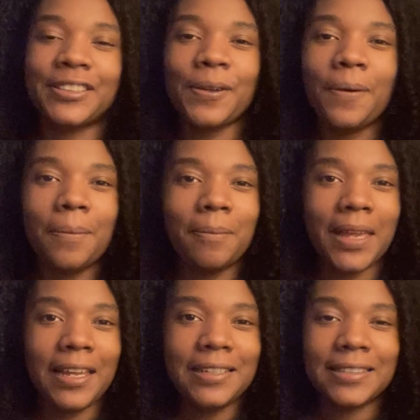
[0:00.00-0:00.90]

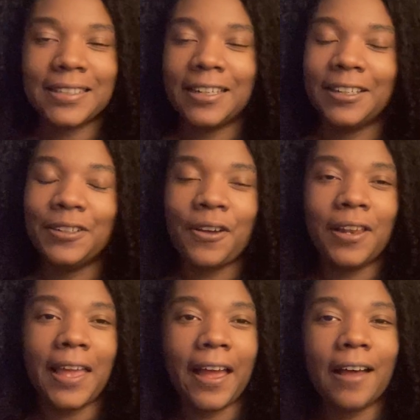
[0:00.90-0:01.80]
amazing.
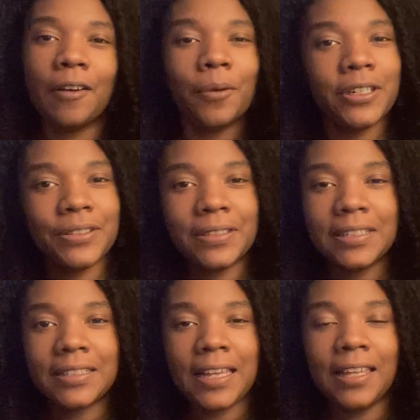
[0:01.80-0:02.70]
Like I always used to
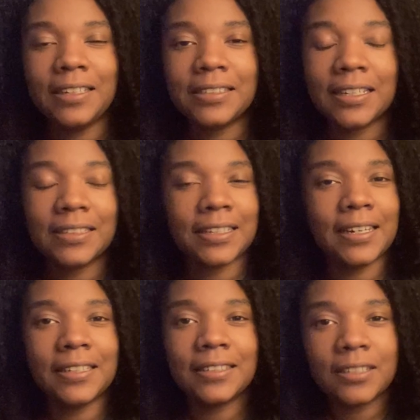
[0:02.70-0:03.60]
say these things, and
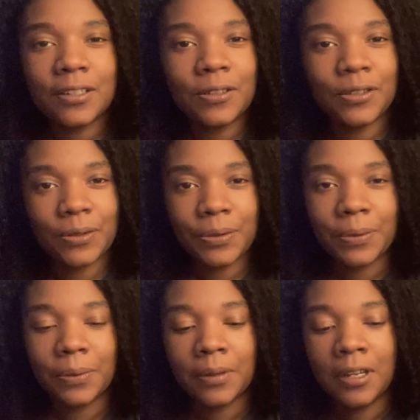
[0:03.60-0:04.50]
I still
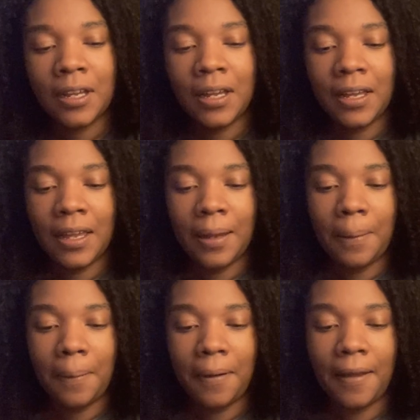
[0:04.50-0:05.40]
do.
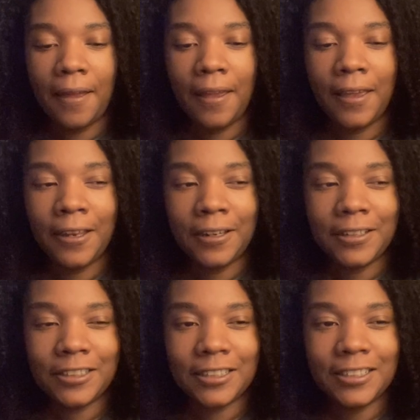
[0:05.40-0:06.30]
And
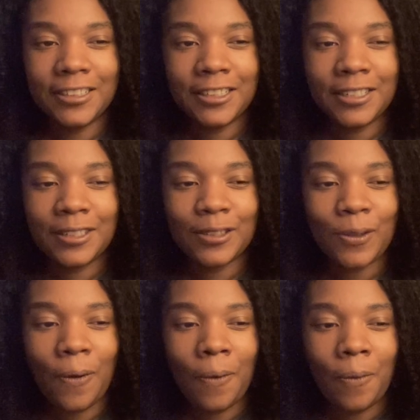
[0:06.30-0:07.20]
it's just
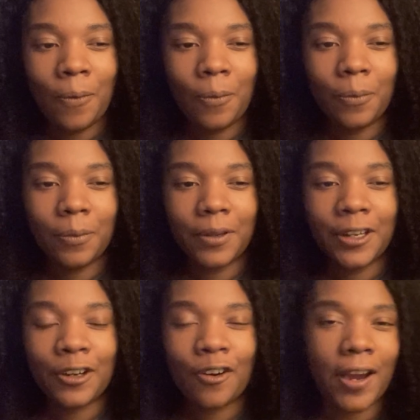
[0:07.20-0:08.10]
so
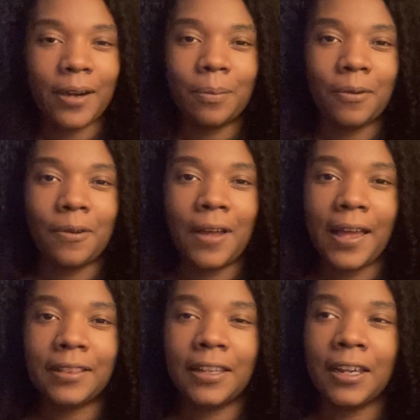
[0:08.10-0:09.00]
incredible,
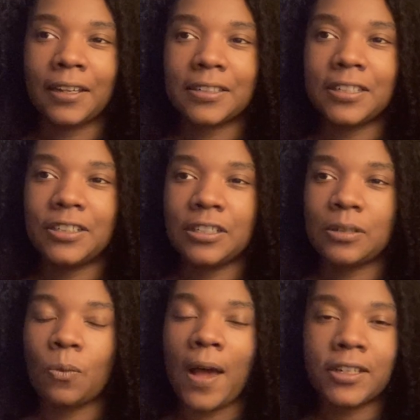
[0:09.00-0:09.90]
I think, to
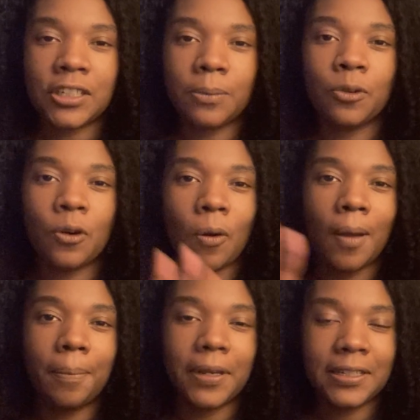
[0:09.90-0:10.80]
just watch him grow
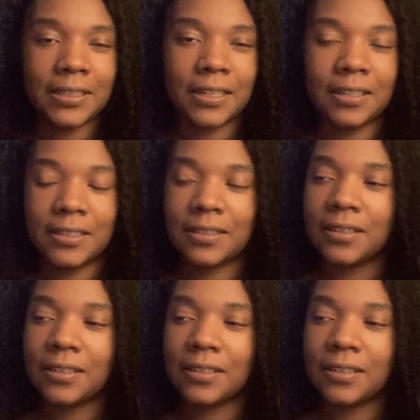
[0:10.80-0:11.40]
up into this